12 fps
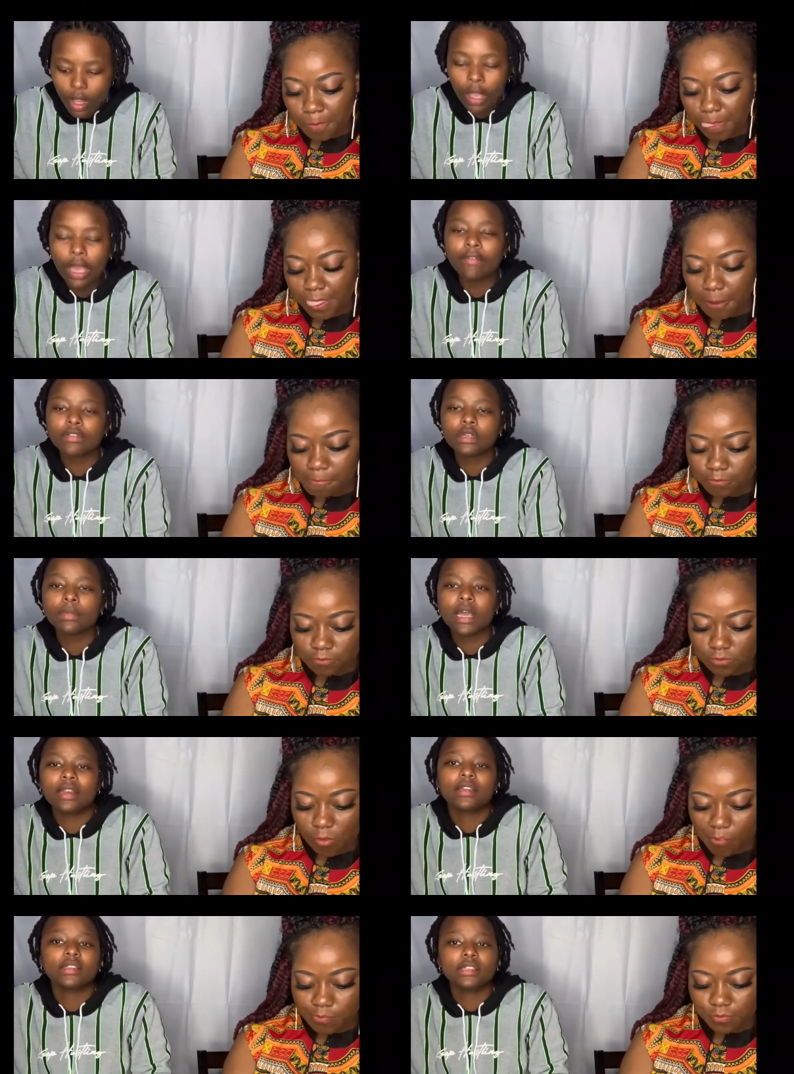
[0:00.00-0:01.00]
Speaker 1: If
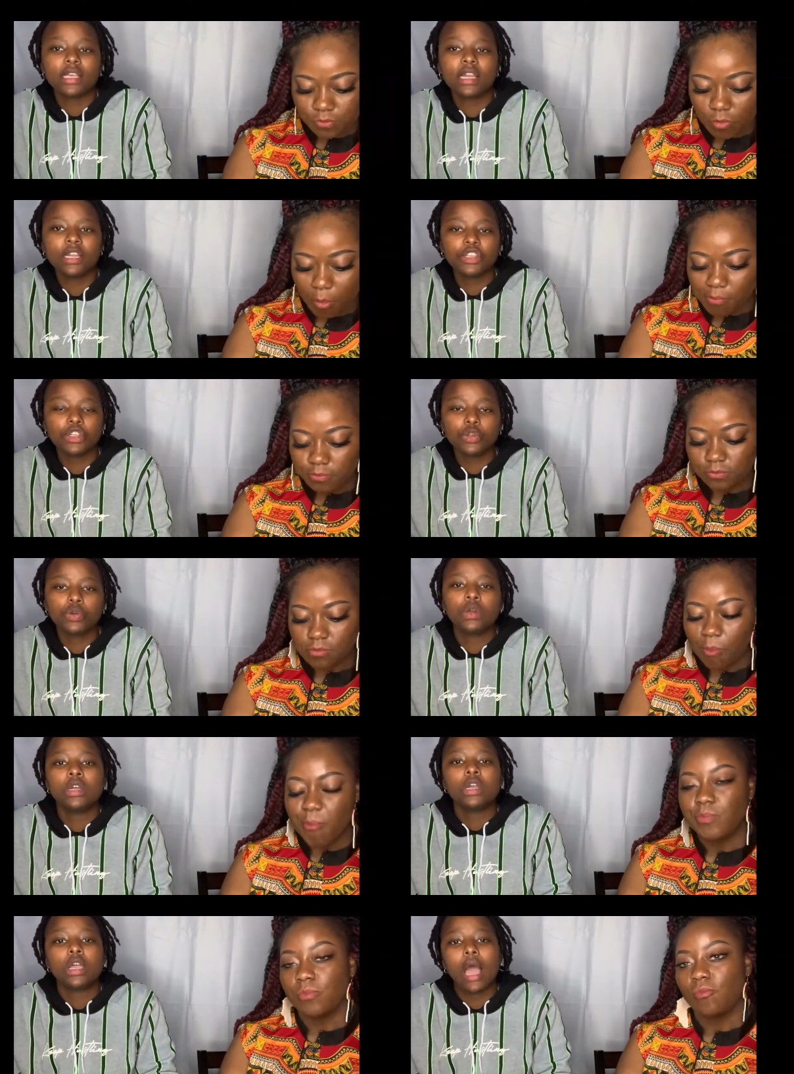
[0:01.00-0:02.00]
somebody is telling you
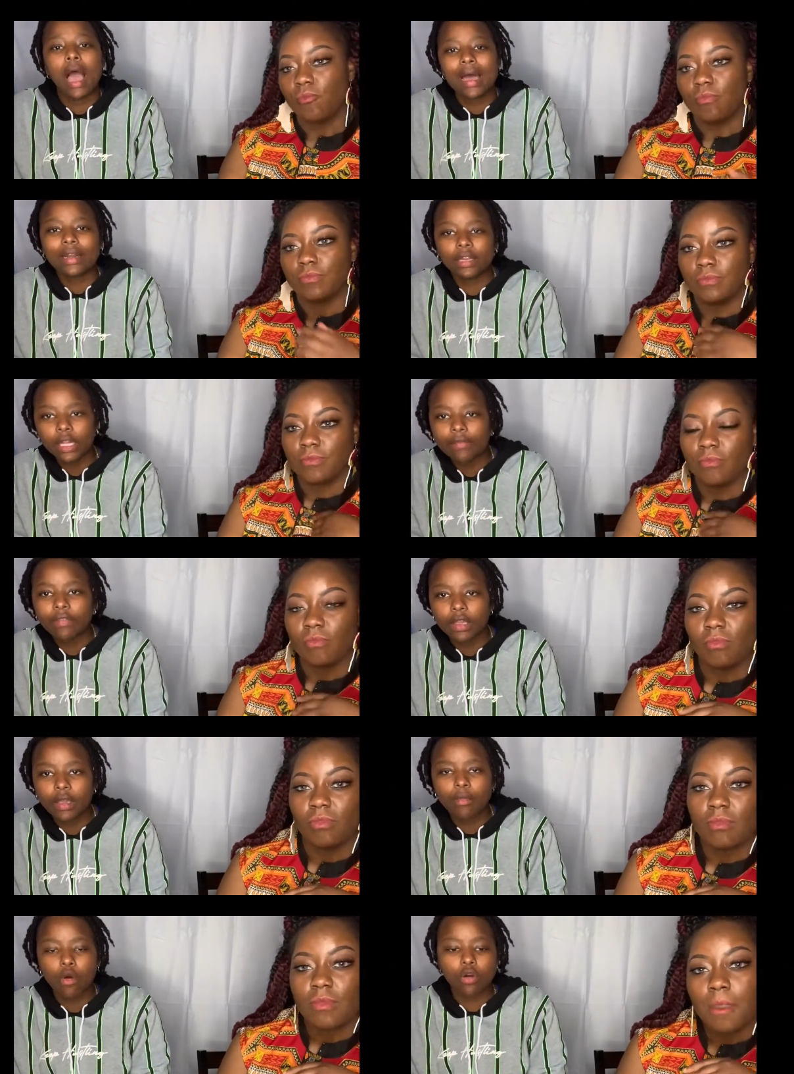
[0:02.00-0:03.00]
how to love
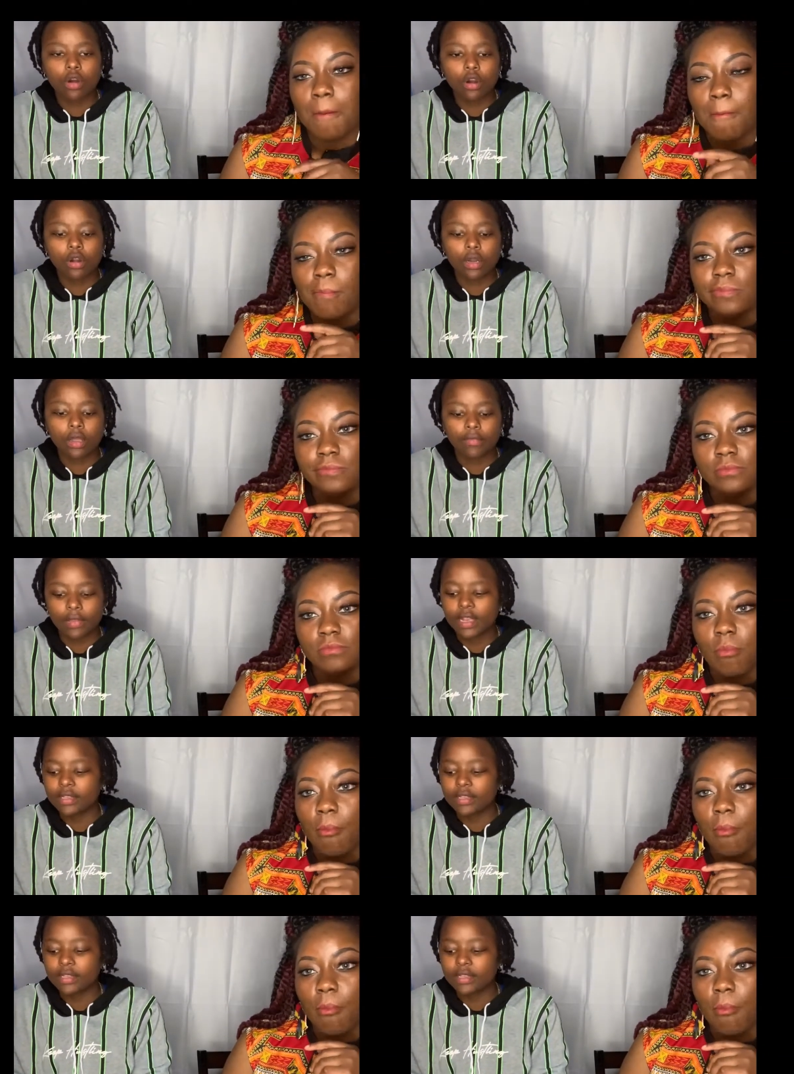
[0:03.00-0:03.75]
them or if they